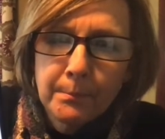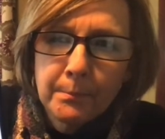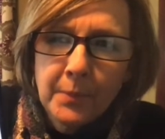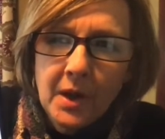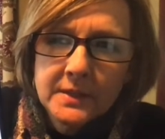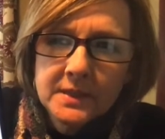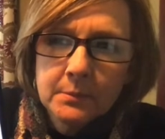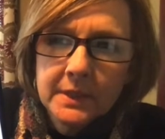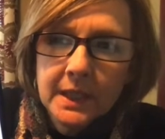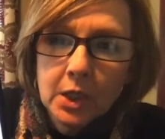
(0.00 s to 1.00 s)

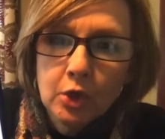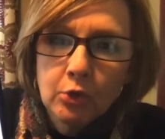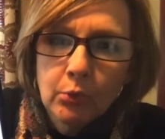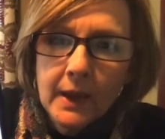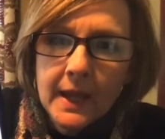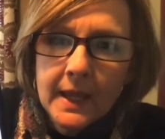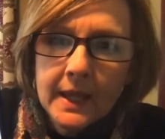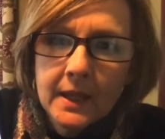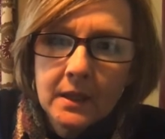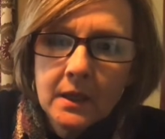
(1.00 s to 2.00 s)
possibly a
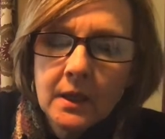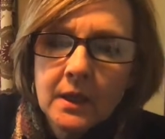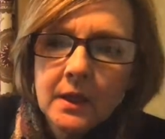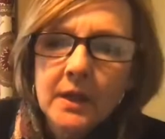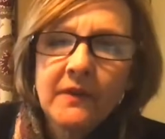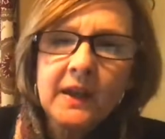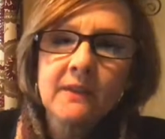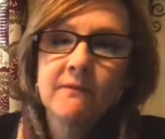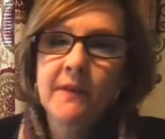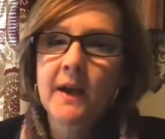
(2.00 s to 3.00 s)
gray. If I
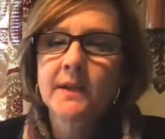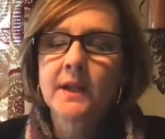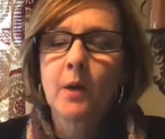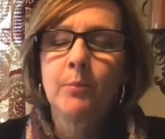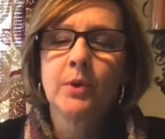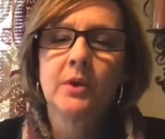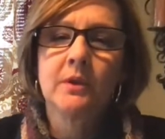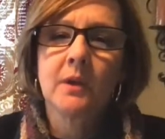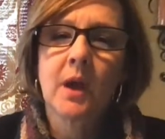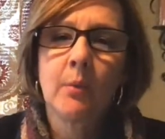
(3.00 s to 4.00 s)
can find it,
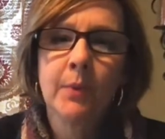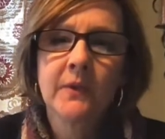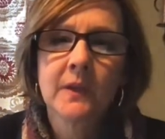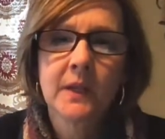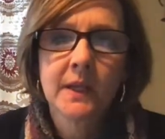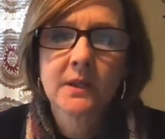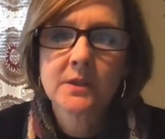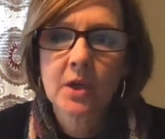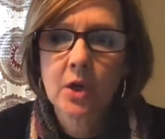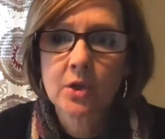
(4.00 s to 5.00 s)
I'll put the link
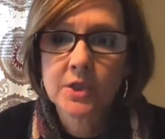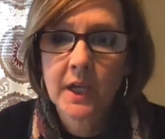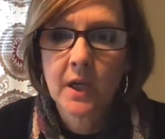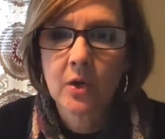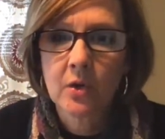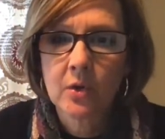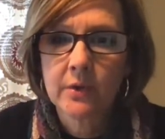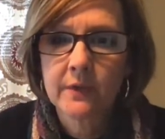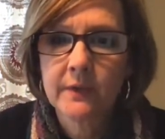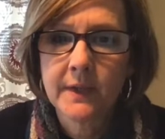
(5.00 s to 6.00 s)
to her channel
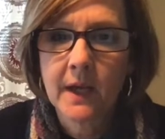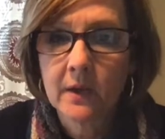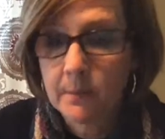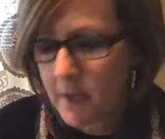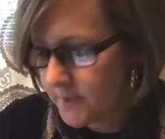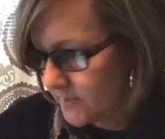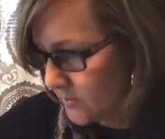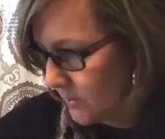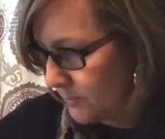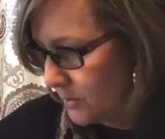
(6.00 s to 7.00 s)
down in my
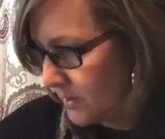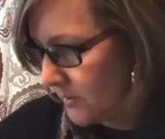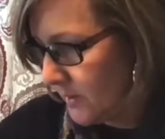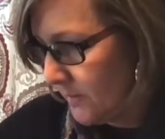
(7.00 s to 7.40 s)
description.